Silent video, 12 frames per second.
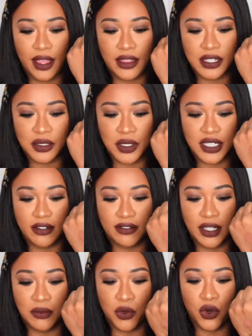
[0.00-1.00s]
This one's
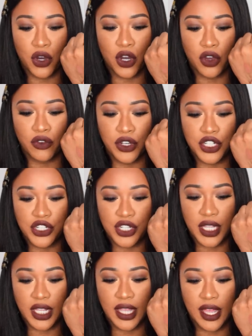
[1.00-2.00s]
definitely more
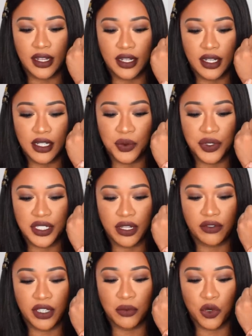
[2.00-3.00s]
orangey and then this one's
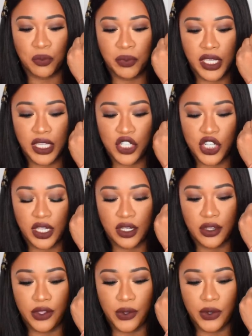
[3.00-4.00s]
definitely more peachy
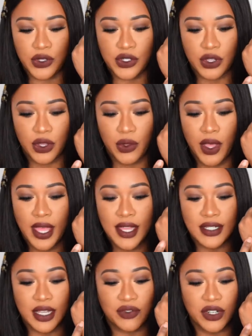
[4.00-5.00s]
nude. So
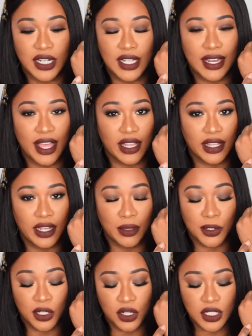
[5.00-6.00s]
definitely like the
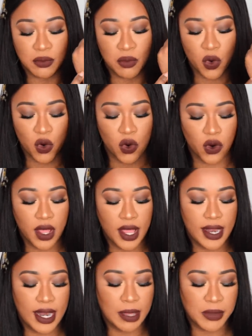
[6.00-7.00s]
lip gloss more.
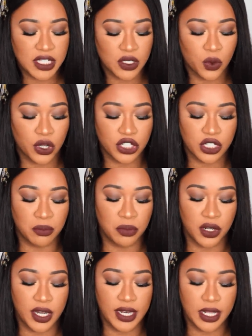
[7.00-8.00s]
Let me swatch the
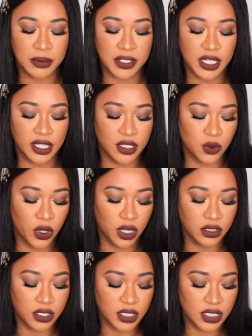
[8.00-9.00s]
bullet lipstick as
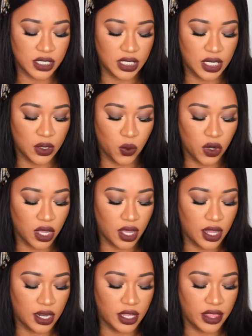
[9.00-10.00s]
well to see what
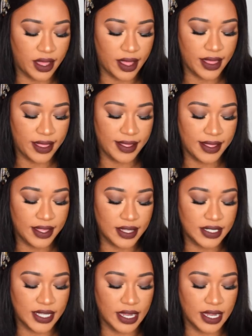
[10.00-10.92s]
color that is.